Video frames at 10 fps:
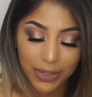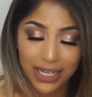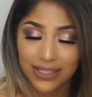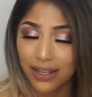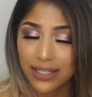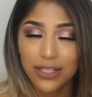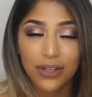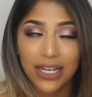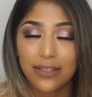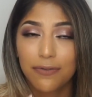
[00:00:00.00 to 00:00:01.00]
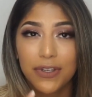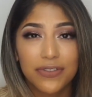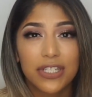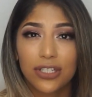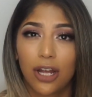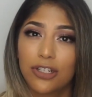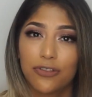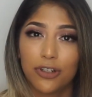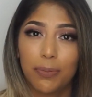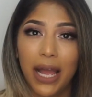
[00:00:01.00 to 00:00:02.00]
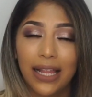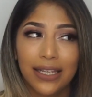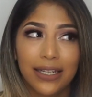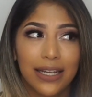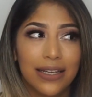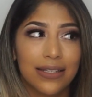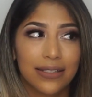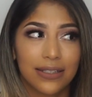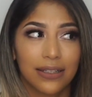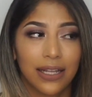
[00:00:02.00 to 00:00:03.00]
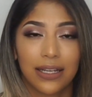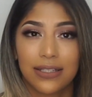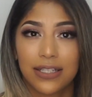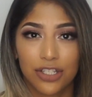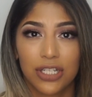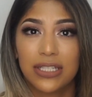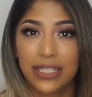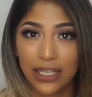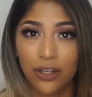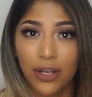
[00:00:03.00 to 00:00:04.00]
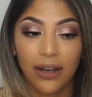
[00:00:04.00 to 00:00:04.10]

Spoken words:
Because honestly, you guys, $15 for a palette is like such a deal.